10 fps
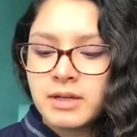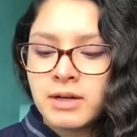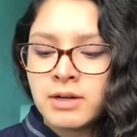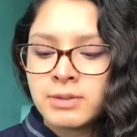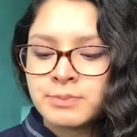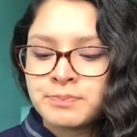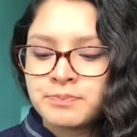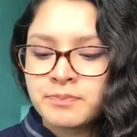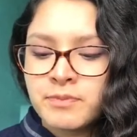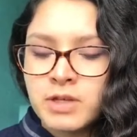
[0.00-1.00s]

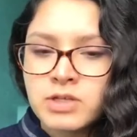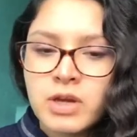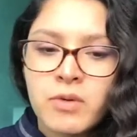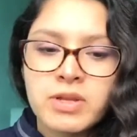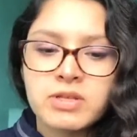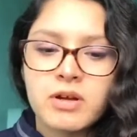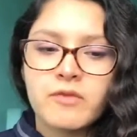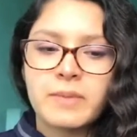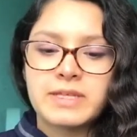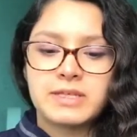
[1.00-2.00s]
So I want to start
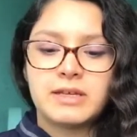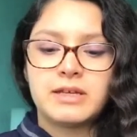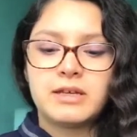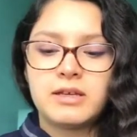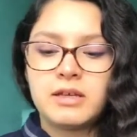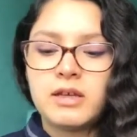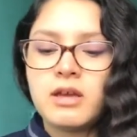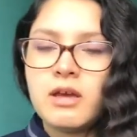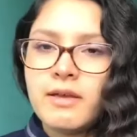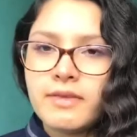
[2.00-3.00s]
off by saying
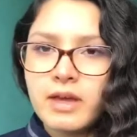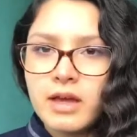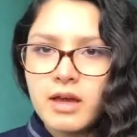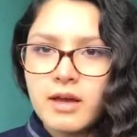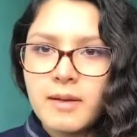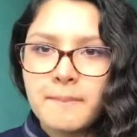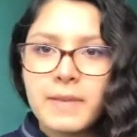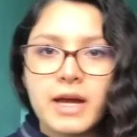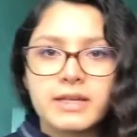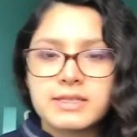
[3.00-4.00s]
that
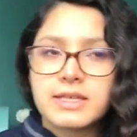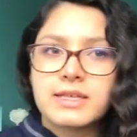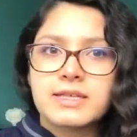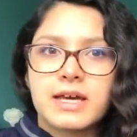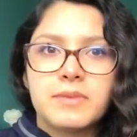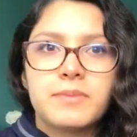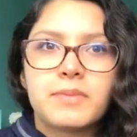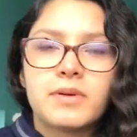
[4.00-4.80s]
my skin type